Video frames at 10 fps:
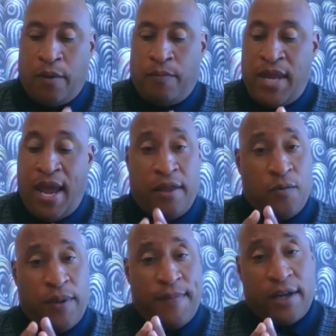Now that
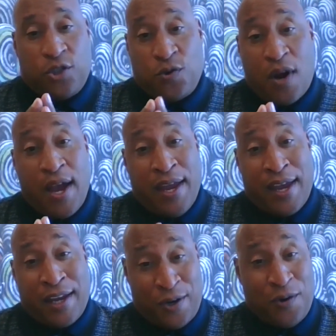we make
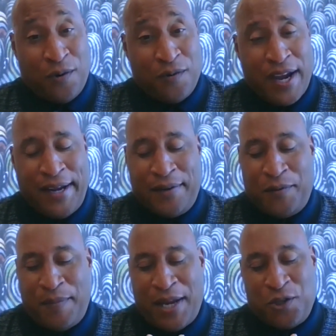triangle, right?
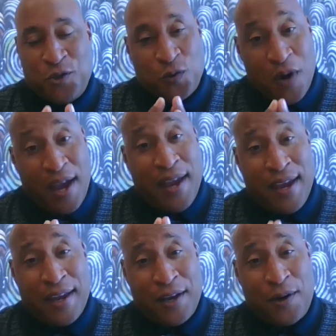We make
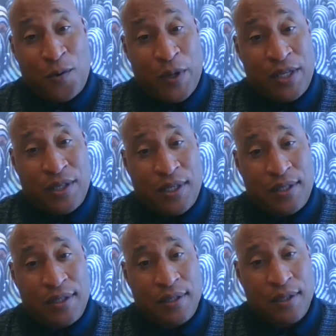triangle
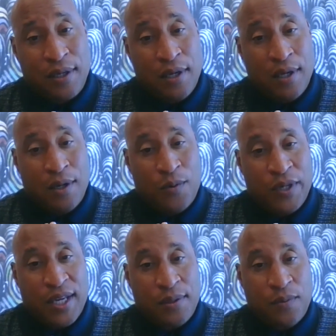widgets. Well,
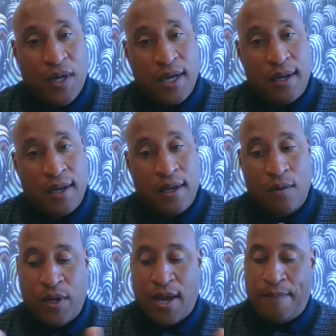guess what?
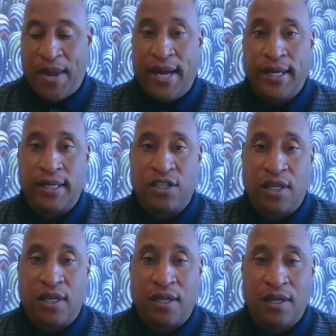When I package
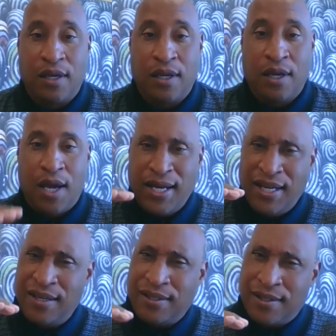it, I
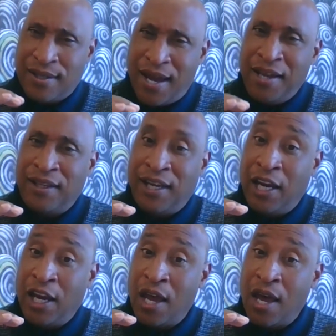need a
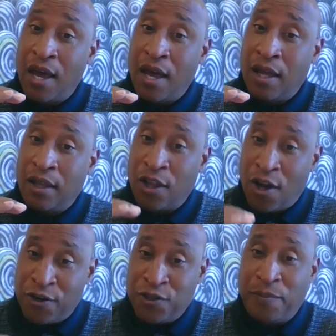slightly
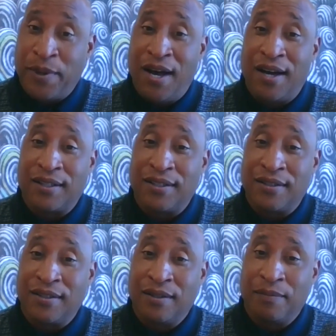larger box
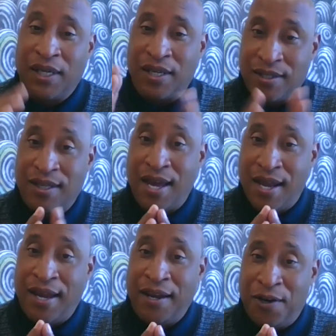because of that
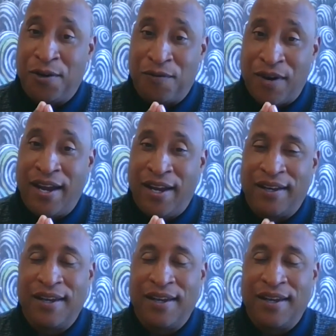angle, right?